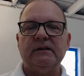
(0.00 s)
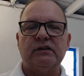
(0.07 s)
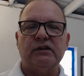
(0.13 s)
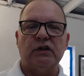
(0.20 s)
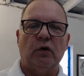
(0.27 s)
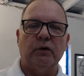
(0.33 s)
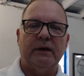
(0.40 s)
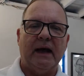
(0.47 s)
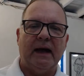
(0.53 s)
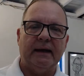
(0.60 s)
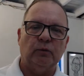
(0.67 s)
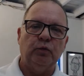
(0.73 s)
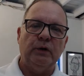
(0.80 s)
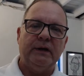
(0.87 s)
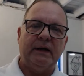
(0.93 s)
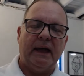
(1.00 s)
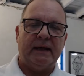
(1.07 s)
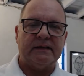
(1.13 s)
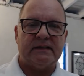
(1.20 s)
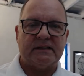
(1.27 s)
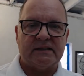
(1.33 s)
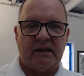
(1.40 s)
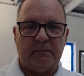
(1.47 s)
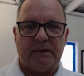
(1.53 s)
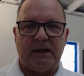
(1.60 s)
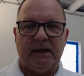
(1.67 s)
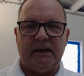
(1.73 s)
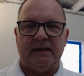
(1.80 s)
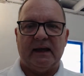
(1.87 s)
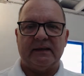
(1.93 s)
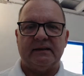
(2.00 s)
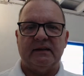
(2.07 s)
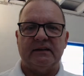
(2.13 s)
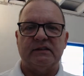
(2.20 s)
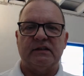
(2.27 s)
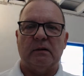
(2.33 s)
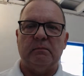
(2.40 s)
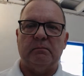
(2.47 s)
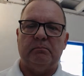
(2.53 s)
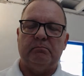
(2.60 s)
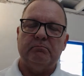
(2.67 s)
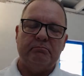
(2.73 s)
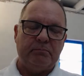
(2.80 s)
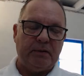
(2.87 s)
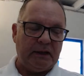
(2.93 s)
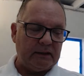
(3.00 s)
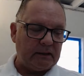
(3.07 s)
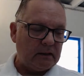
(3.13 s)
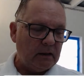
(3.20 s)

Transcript: so that we get something that it's a bit